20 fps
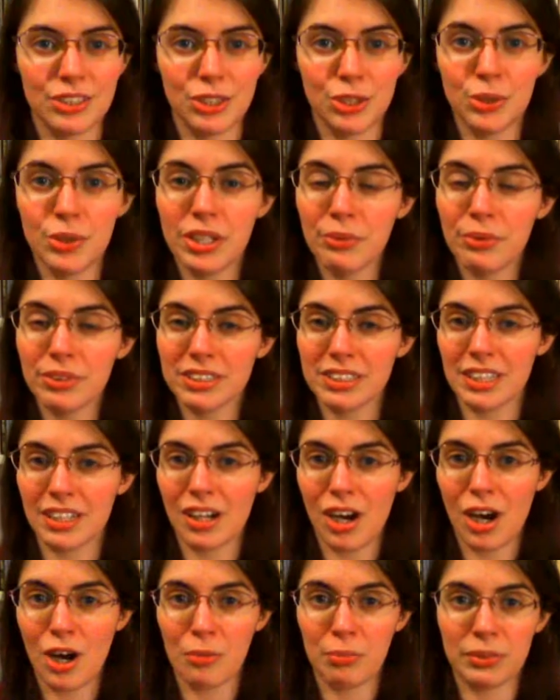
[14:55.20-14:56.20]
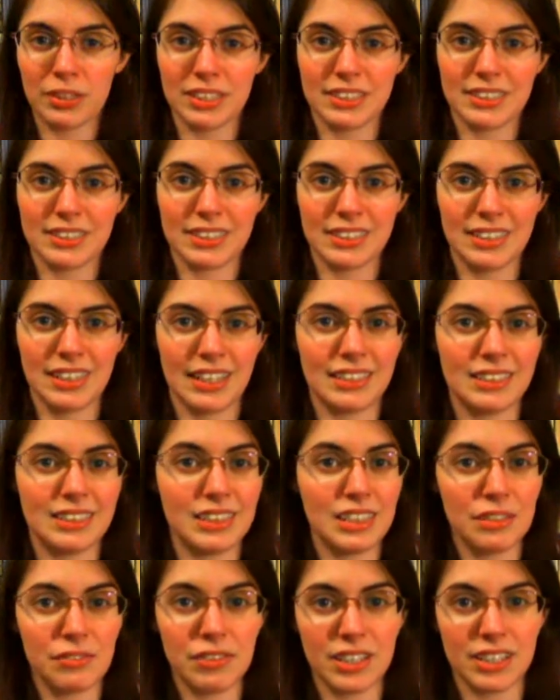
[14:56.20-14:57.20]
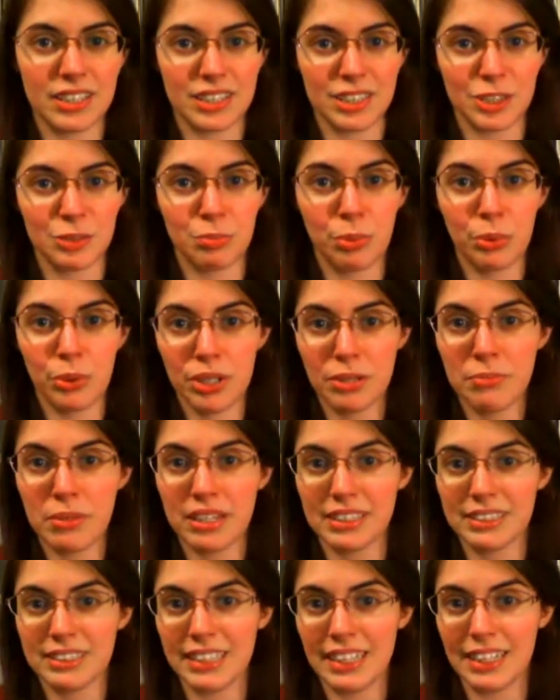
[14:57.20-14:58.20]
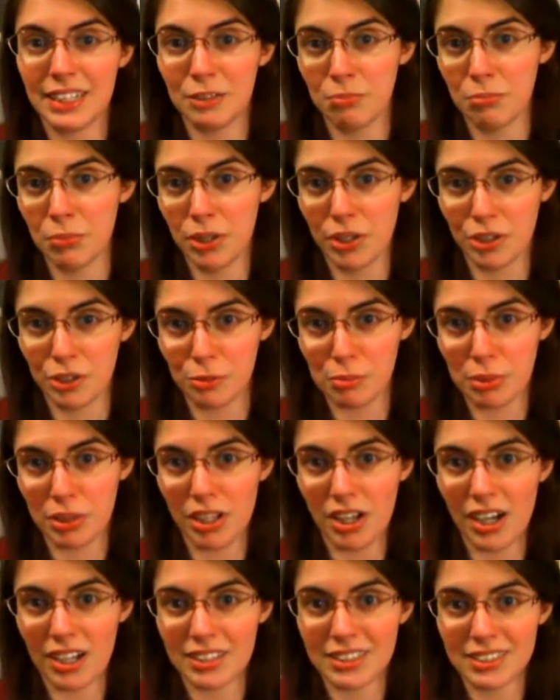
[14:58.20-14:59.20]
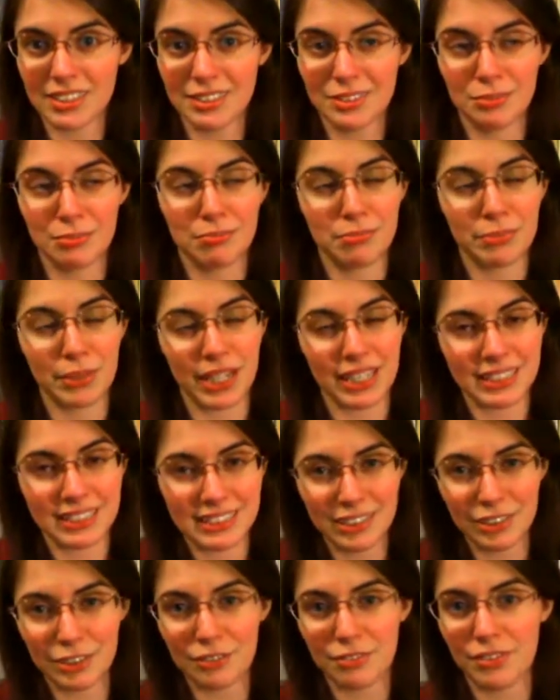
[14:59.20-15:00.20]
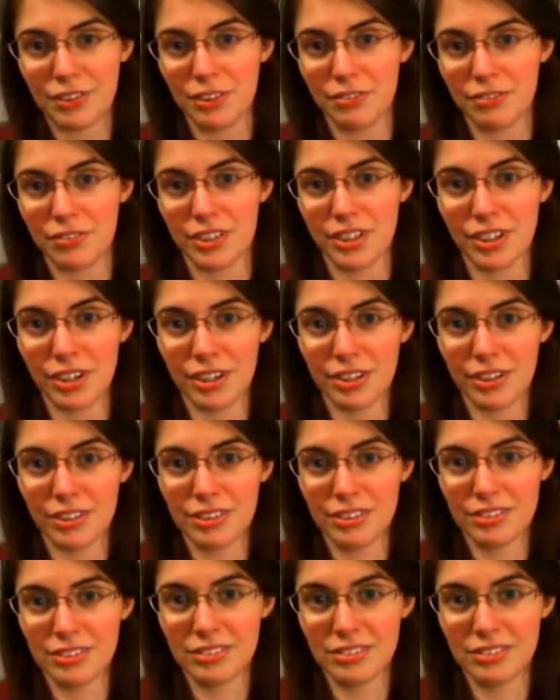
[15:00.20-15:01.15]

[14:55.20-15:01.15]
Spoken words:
Judy was an accomplice in a devious, premeditated murder plot, but I still feel for her.